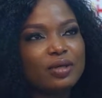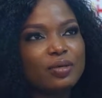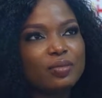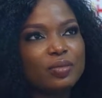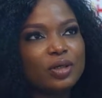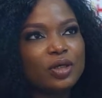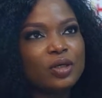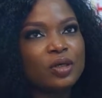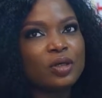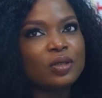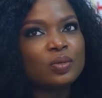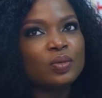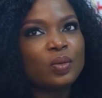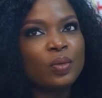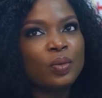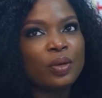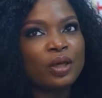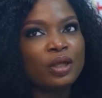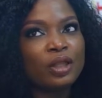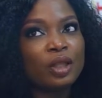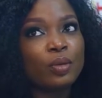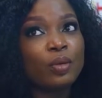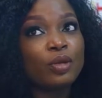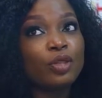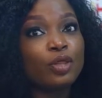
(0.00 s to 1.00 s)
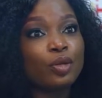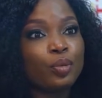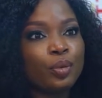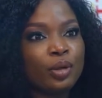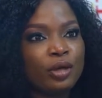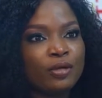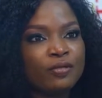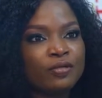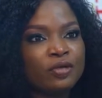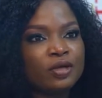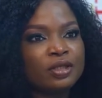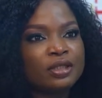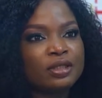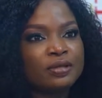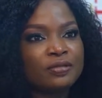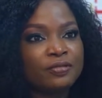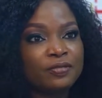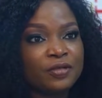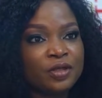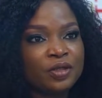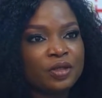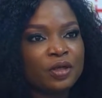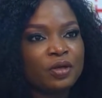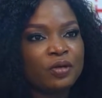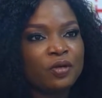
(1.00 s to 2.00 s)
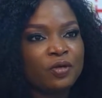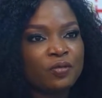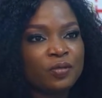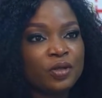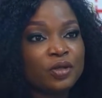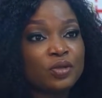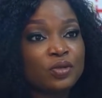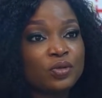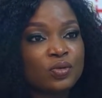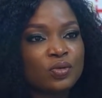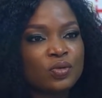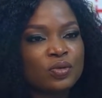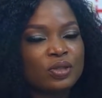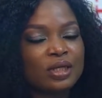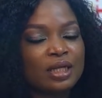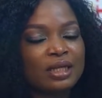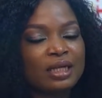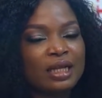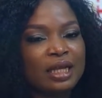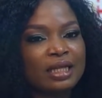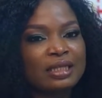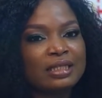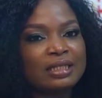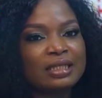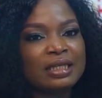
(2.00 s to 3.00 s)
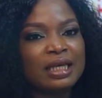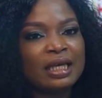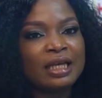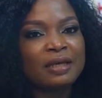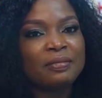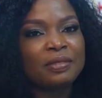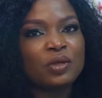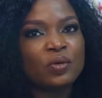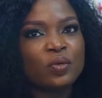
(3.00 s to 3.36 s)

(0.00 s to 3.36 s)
because we were, there were three of us in Federal Government schools at that time,